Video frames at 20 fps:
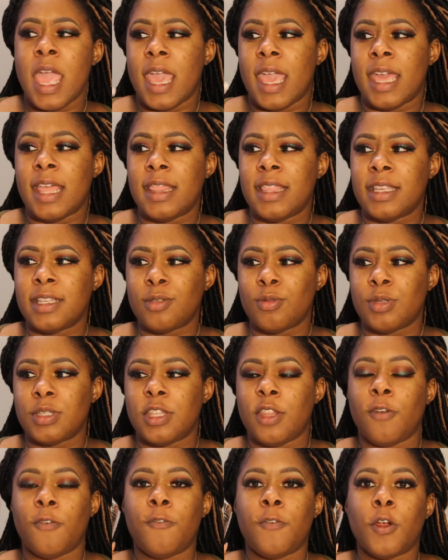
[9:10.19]
And this
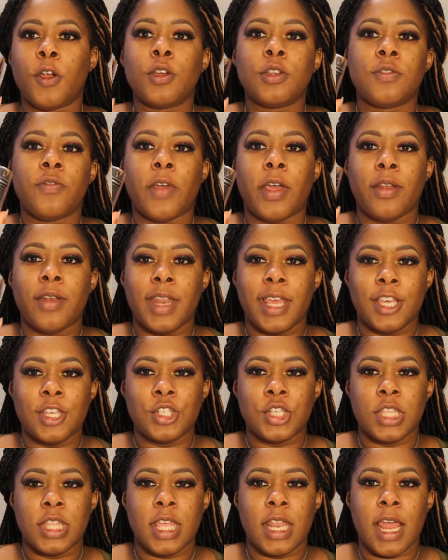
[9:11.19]
was the first
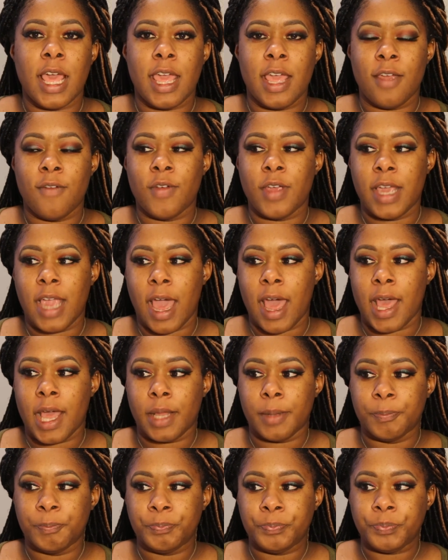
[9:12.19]
foundation that I ever got